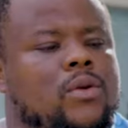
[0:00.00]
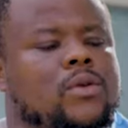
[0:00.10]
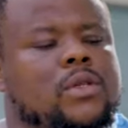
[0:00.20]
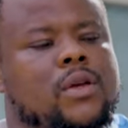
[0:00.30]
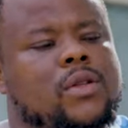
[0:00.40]
You
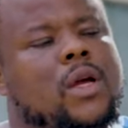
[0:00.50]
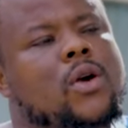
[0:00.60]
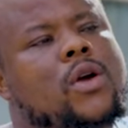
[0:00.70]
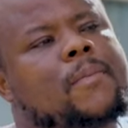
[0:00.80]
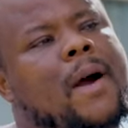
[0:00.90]
say they go
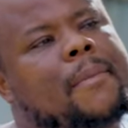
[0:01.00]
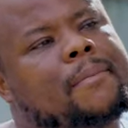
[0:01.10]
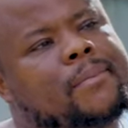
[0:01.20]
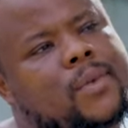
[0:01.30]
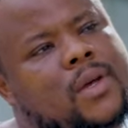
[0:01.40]
in ma'am.
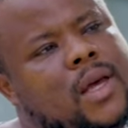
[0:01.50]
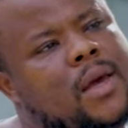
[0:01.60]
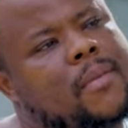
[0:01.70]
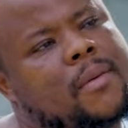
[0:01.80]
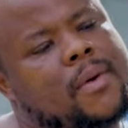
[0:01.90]

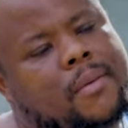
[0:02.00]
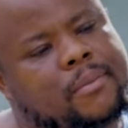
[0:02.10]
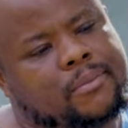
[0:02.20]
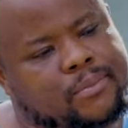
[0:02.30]
M-A-M-M.